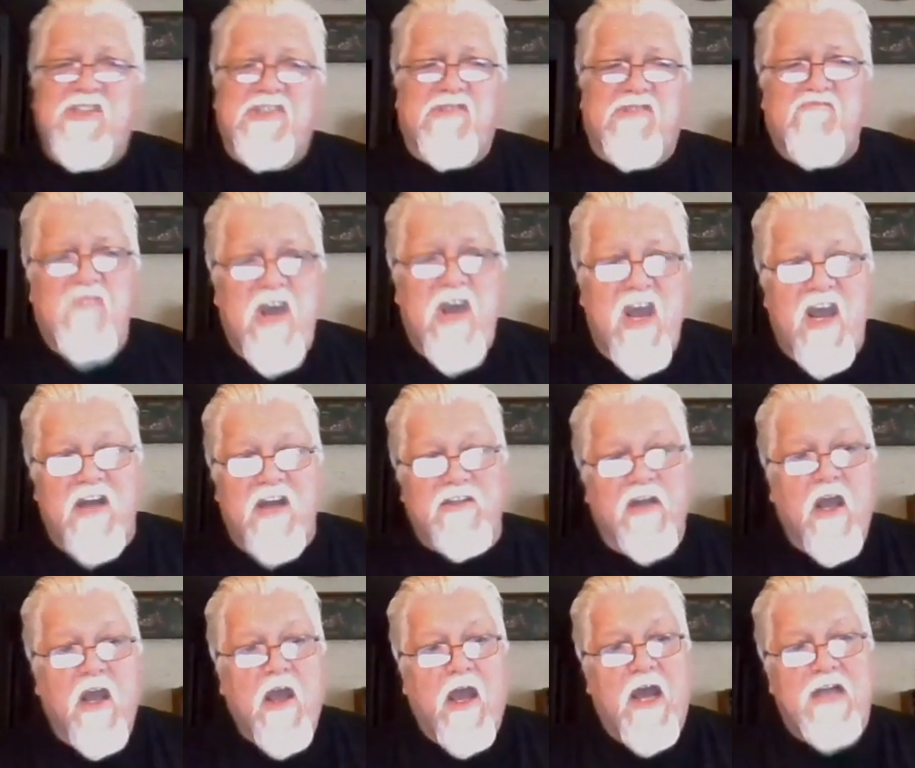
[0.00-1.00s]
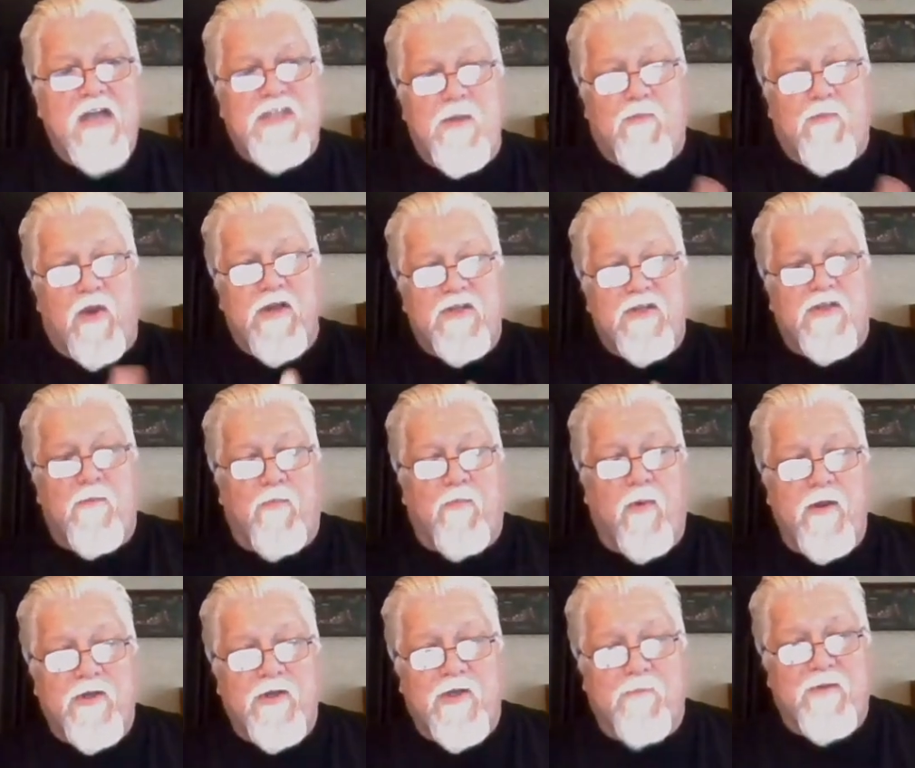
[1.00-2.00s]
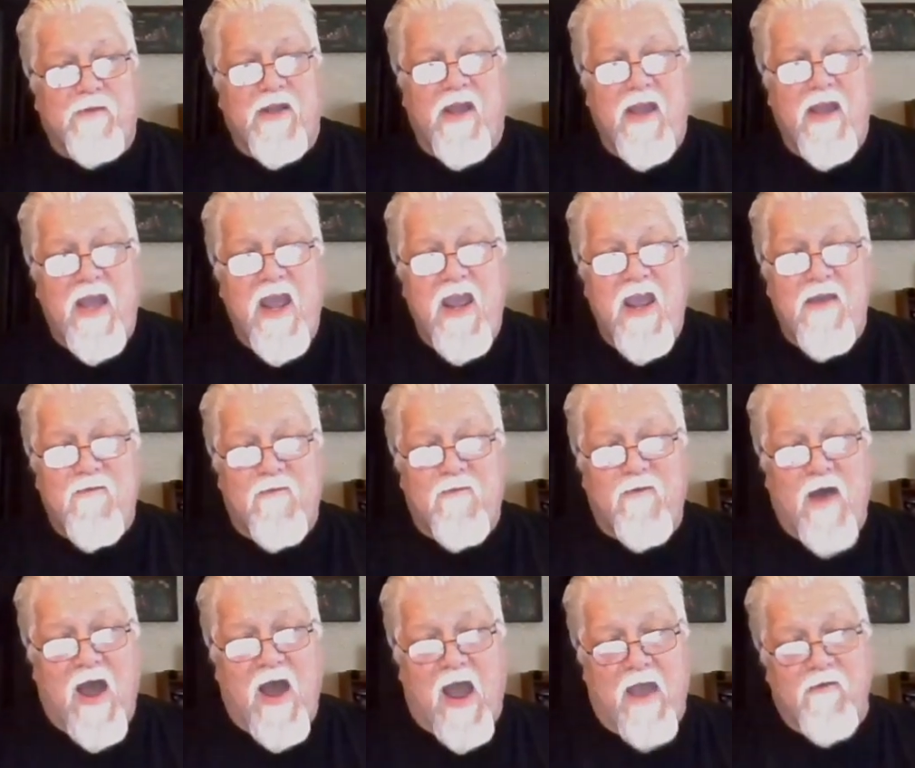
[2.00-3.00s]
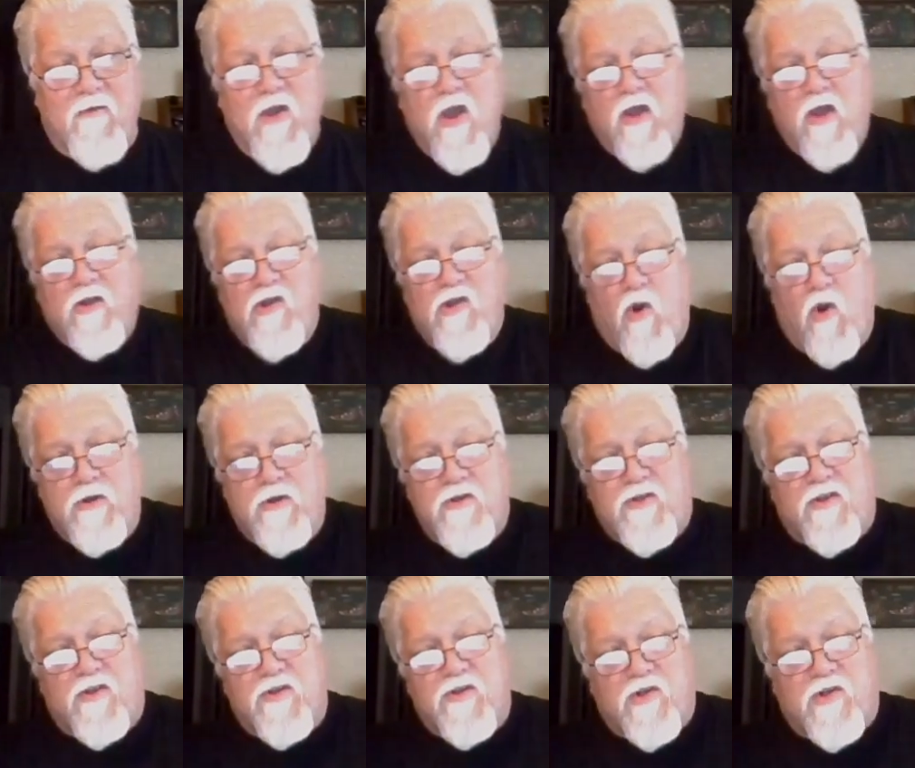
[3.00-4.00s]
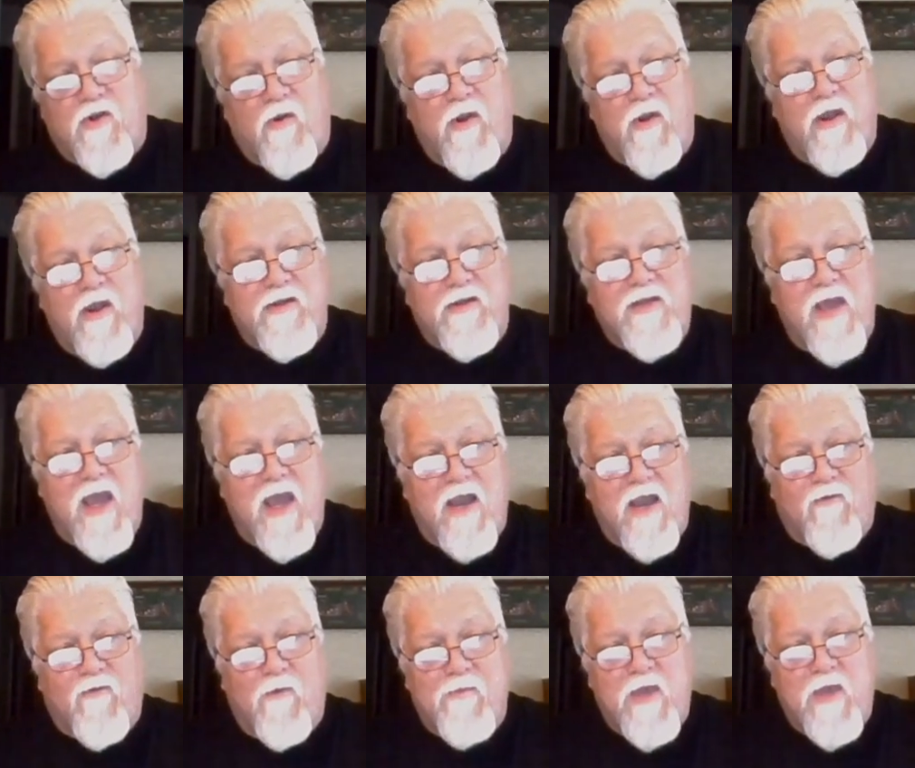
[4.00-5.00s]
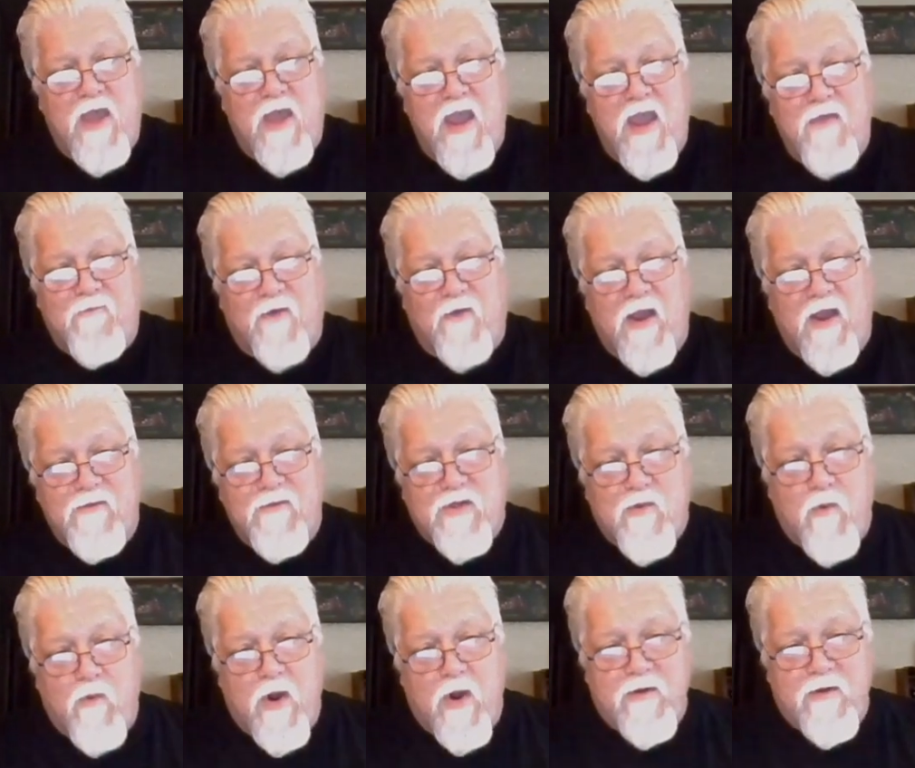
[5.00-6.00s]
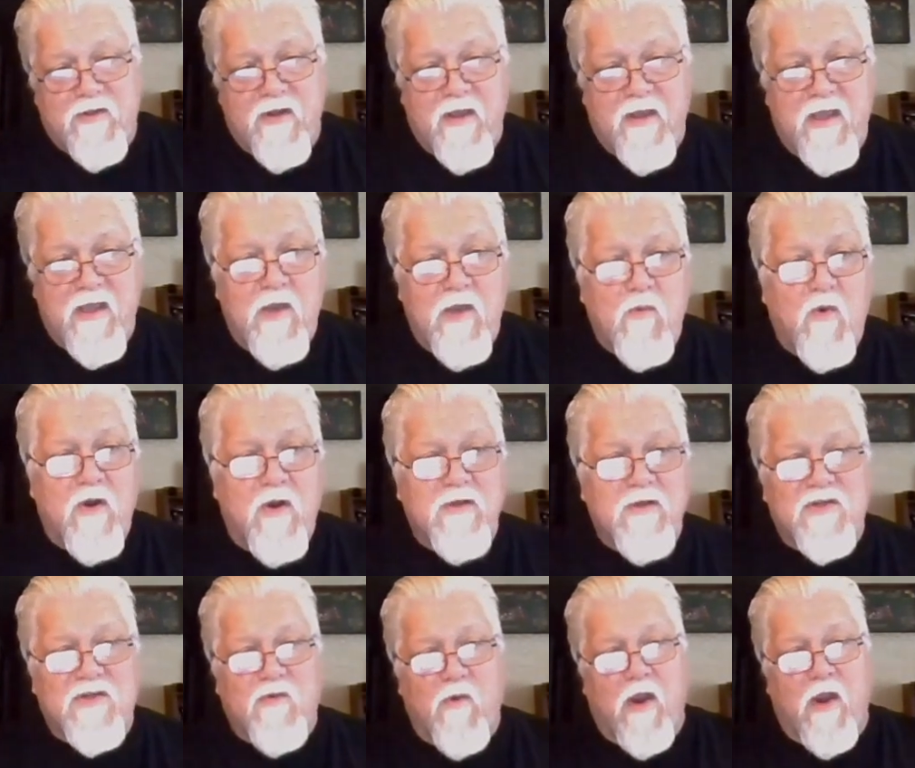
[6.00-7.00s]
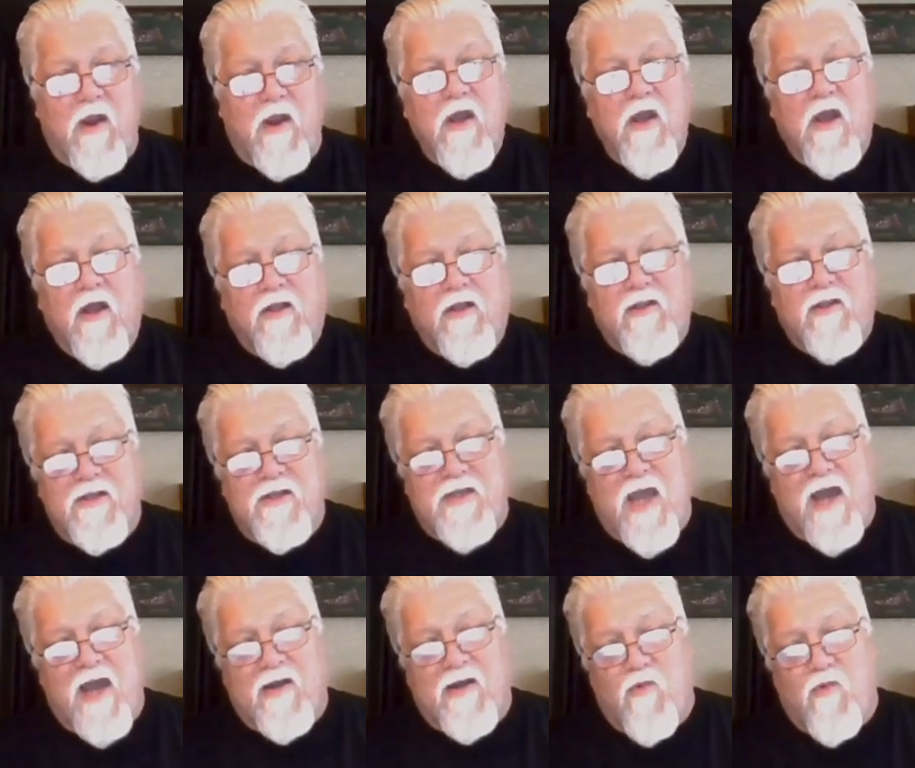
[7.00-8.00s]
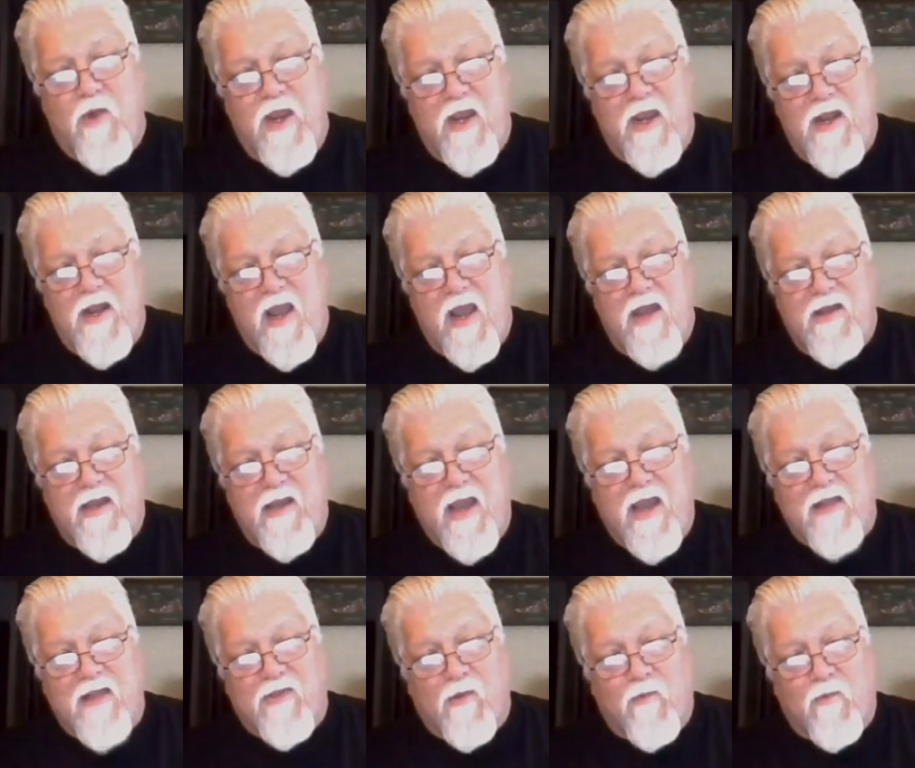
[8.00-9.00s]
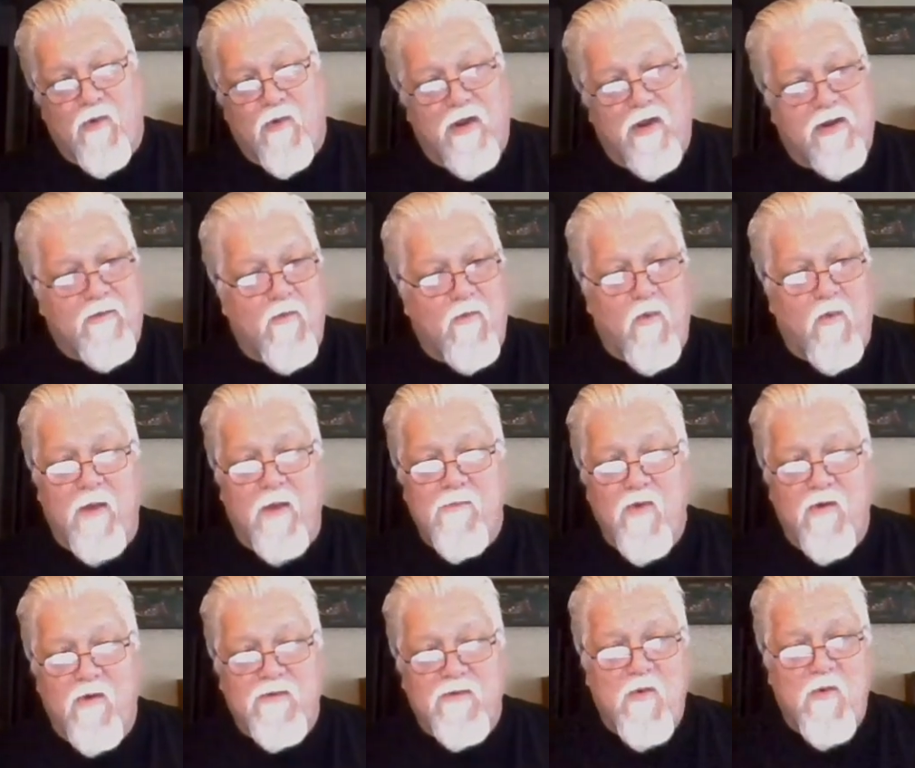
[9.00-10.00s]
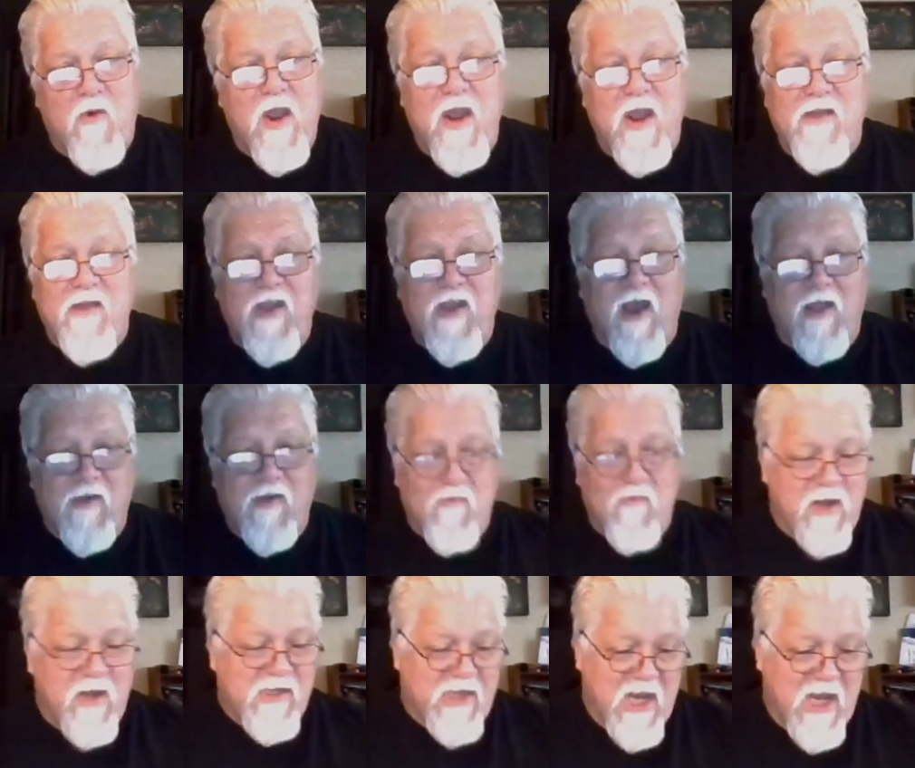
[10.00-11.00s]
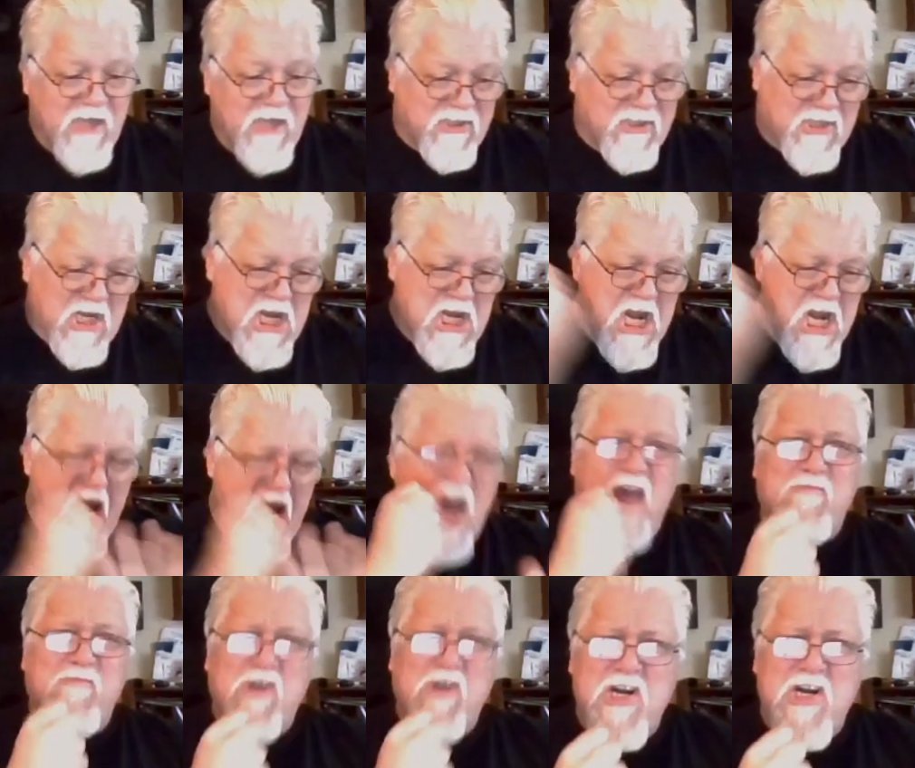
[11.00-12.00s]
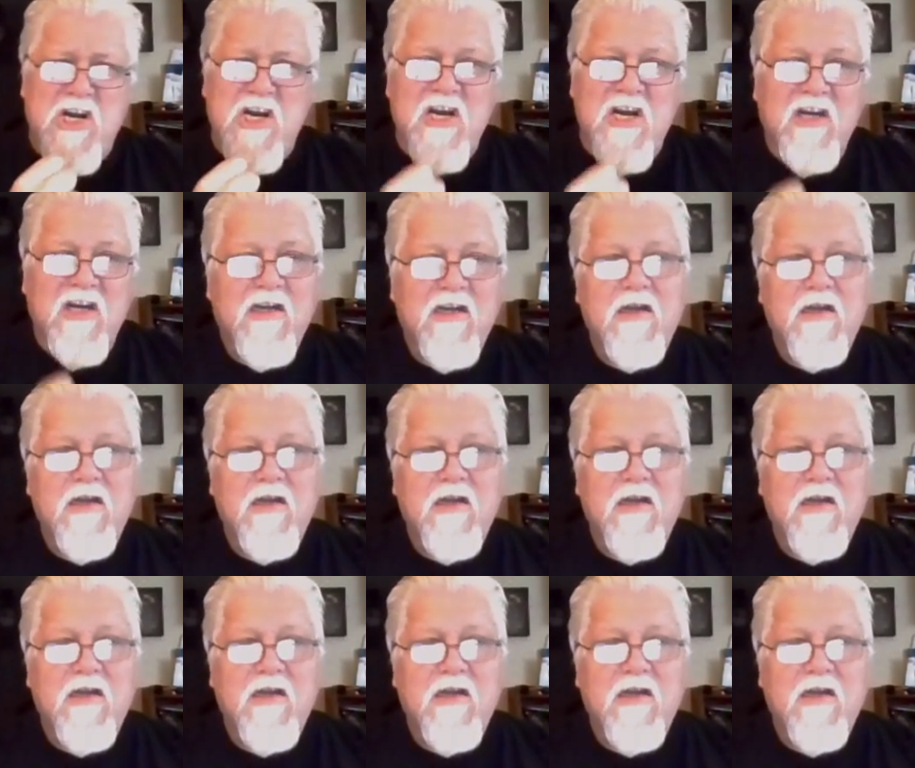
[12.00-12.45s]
smash as he brings the bishop to a5. Notice the skewering attack from the a5 square to the e1 square. This got queen and you got the rook. One moves away, the other one gets the hammer!